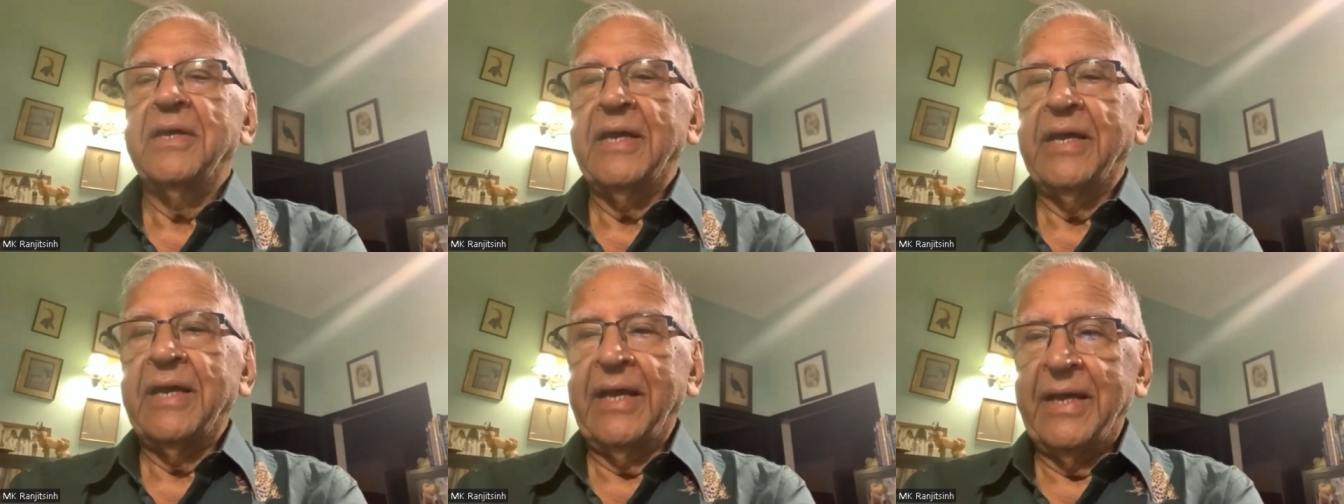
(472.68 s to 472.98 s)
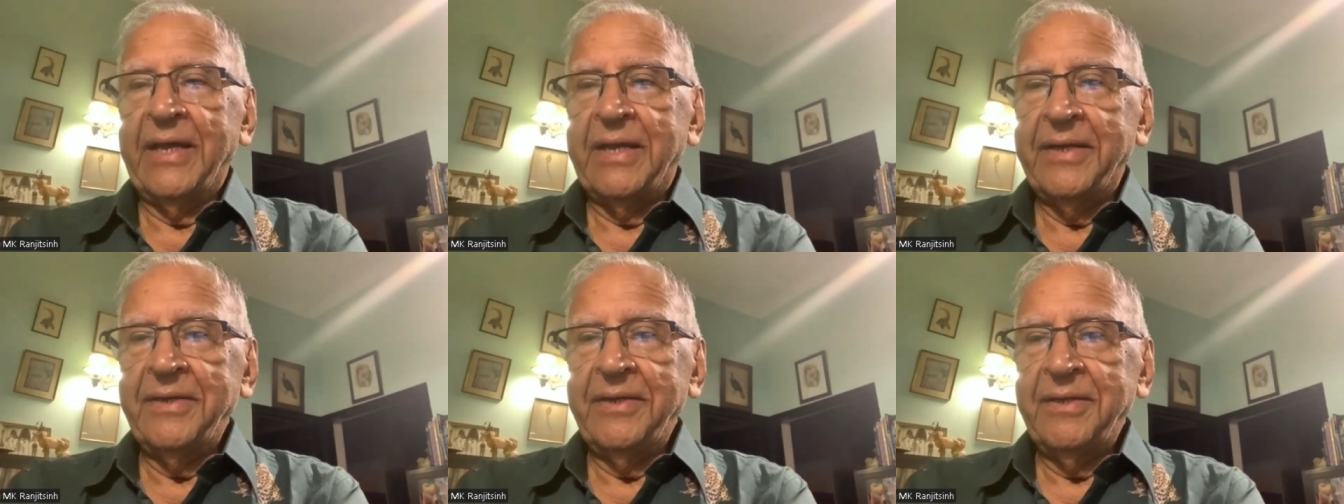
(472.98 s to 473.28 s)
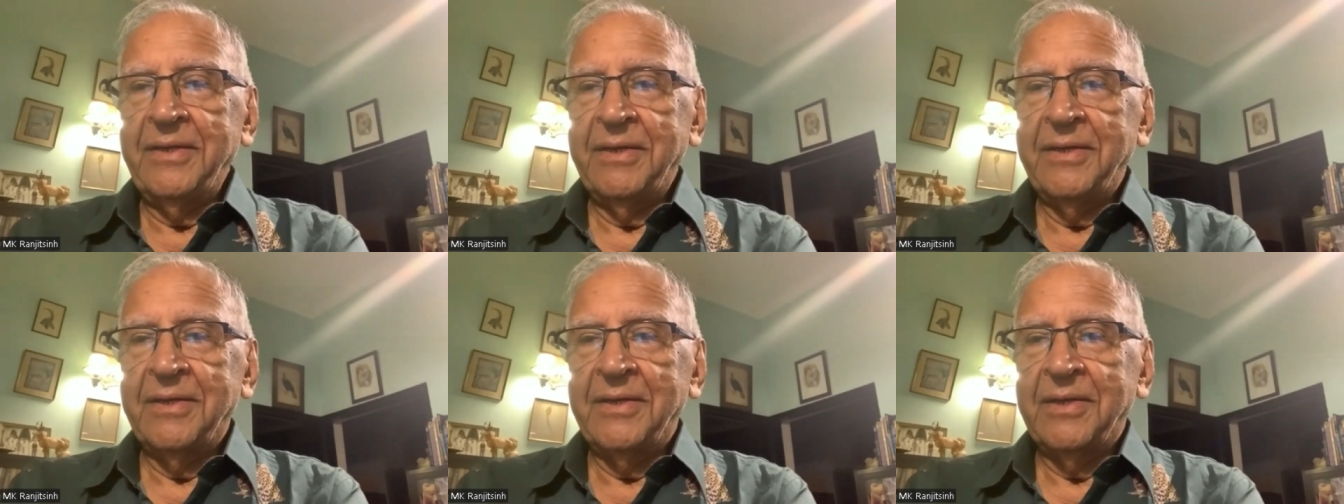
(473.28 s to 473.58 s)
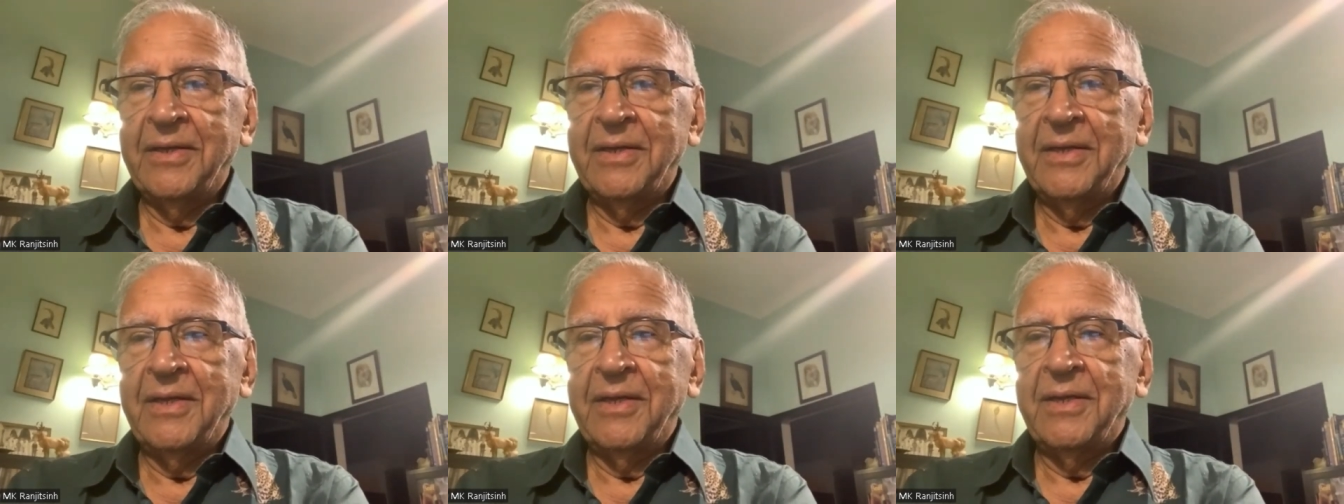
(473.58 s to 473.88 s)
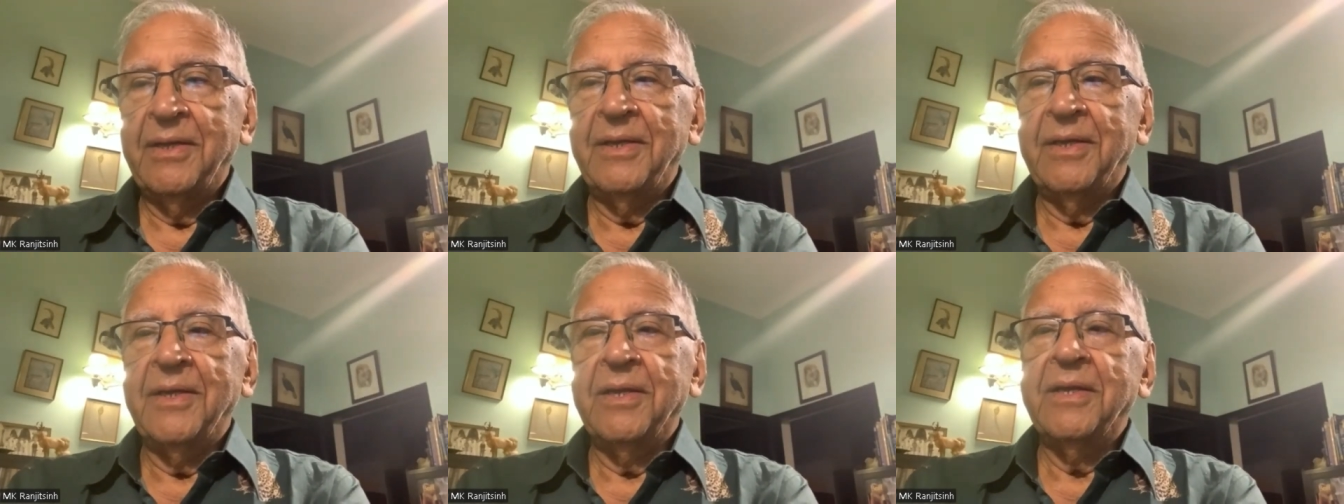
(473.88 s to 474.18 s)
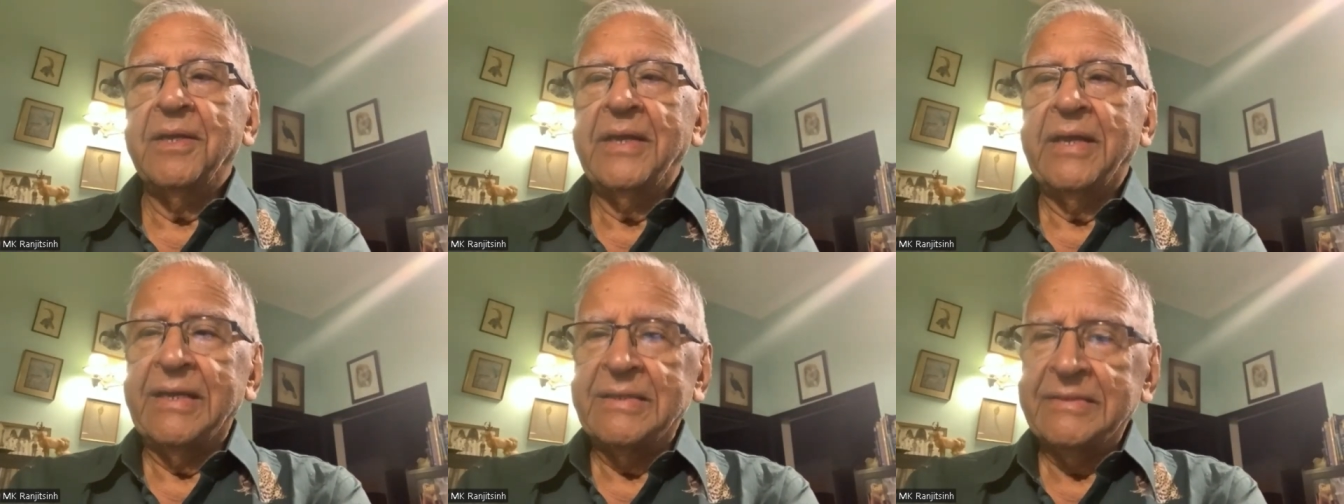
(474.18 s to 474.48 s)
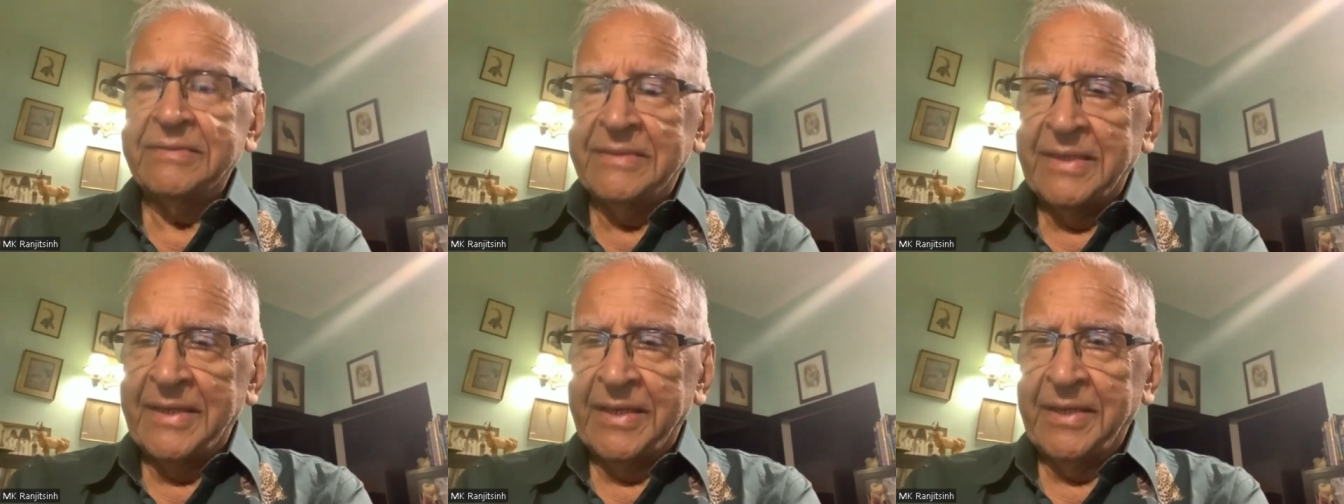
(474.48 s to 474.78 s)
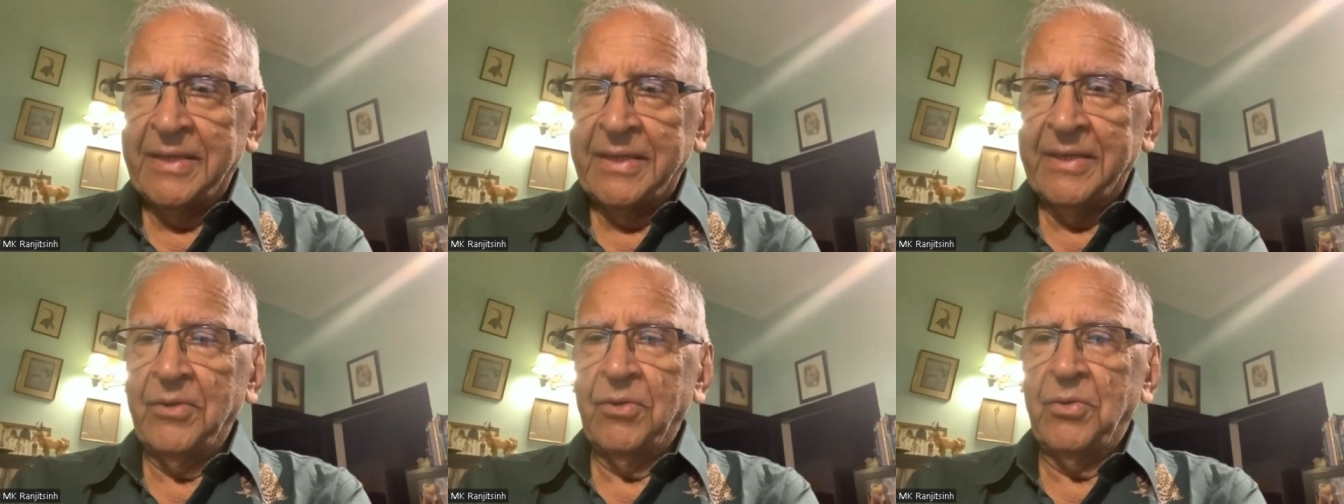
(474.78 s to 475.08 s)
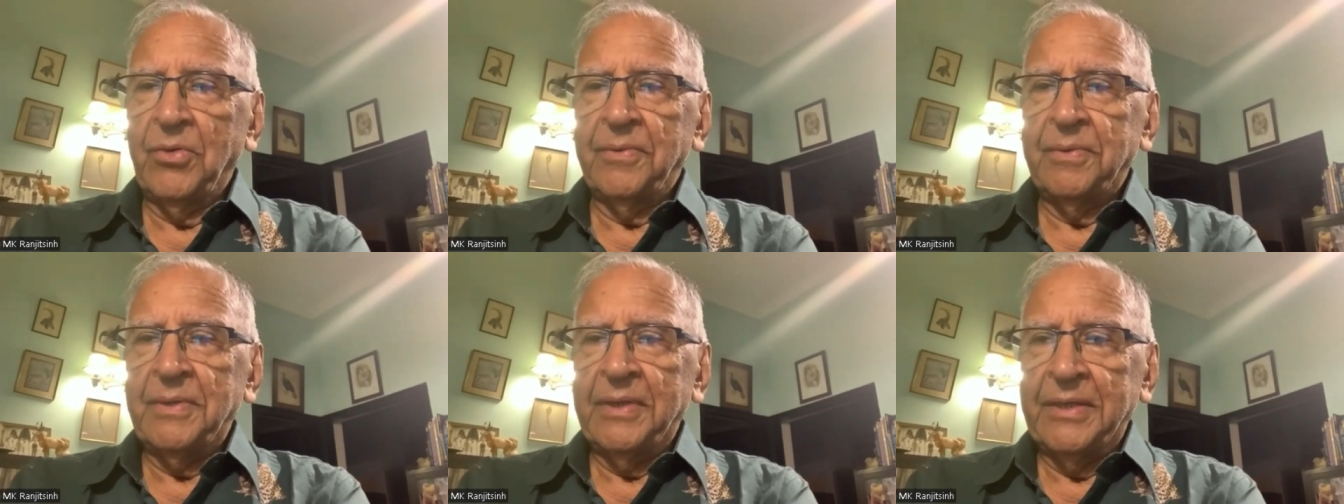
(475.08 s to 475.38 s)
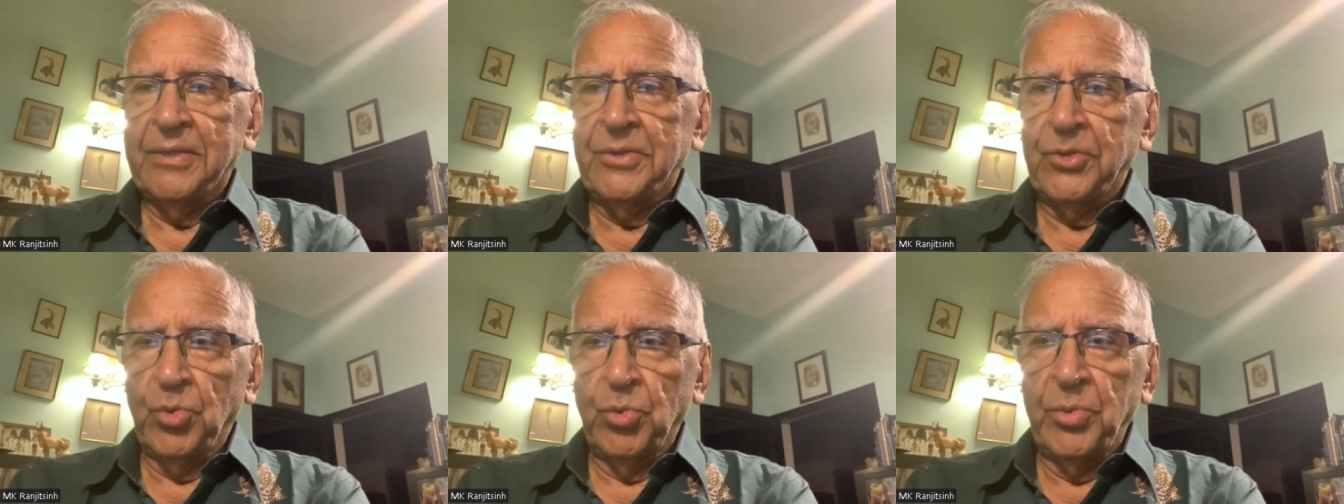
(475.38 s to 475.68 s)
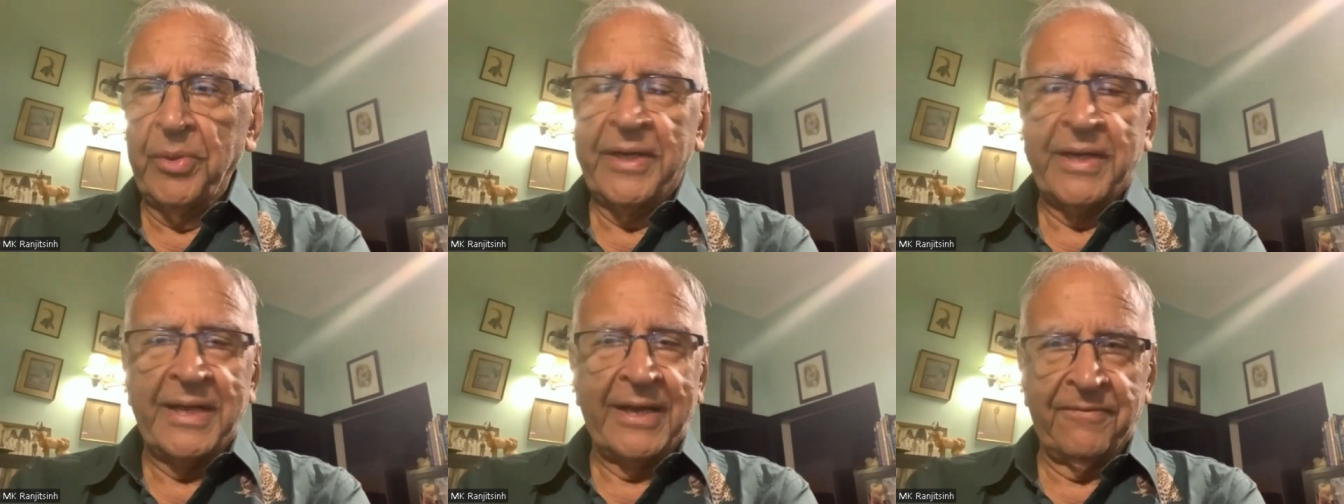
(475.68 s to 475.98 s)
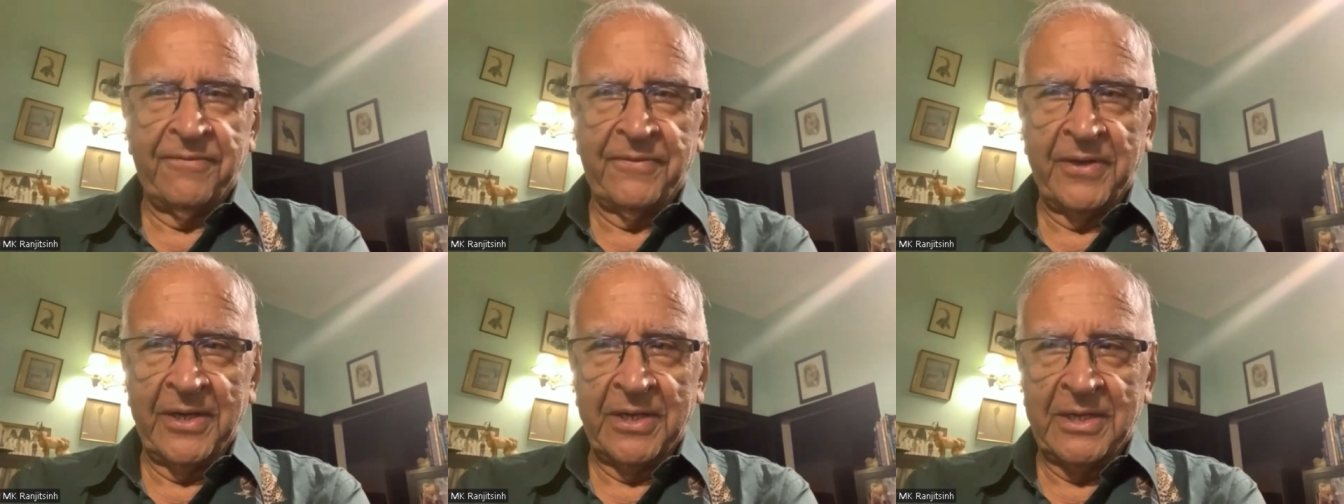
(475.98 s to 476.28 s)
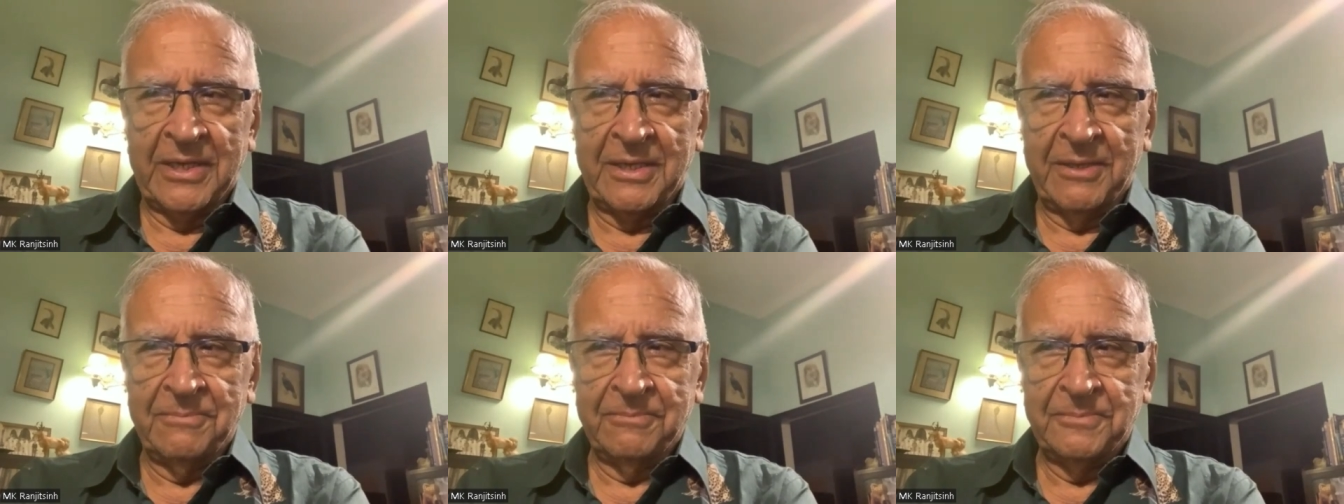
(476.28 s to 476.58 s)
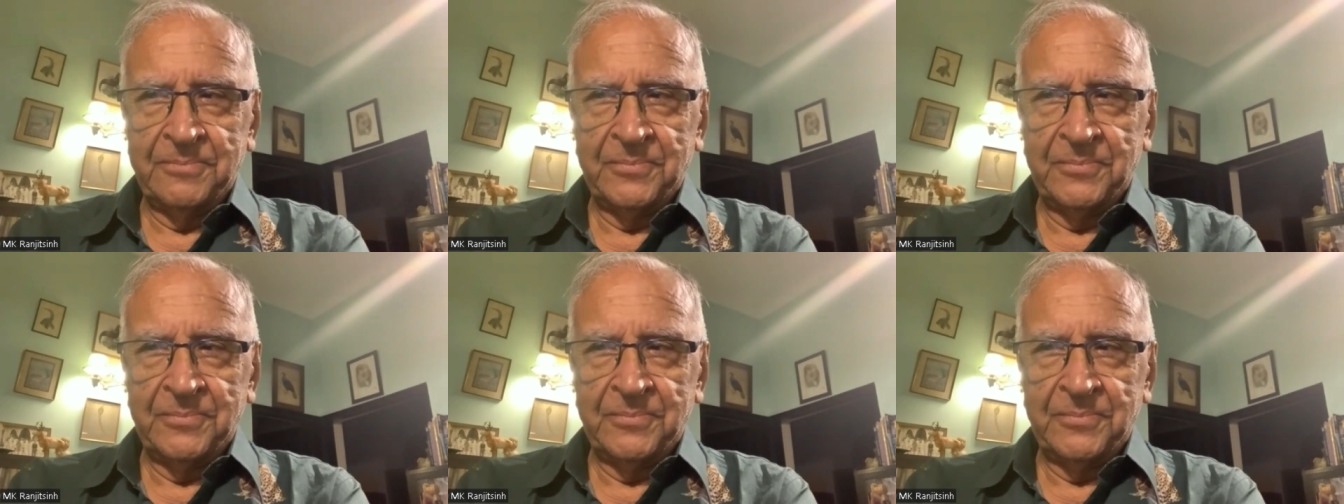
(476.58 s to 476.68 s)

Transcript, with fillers: And as they do in Africa,